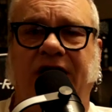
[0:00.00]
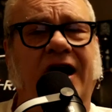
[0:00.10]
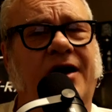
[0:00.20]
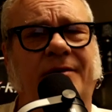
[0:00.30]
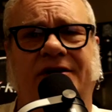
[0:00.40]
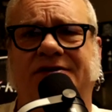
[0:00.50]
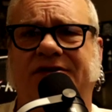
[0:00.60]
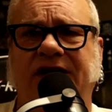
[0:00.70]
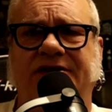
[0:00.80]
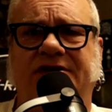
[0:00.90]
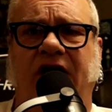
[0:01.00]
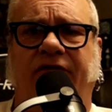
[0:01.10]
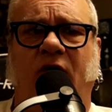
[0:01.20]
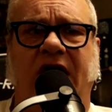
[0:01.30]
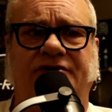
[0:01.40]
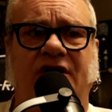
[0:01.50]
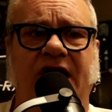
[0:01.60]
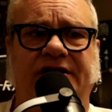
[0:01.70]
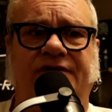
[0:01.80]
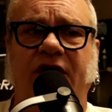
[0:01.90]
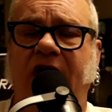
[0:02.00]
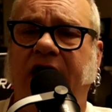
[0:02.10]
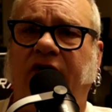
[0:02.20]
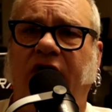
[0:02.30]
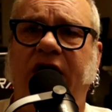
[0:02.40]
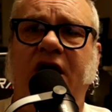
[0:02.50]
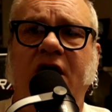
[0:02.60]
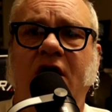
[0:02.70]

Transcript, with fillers: common sense stuff. Wash your hands before you handle it.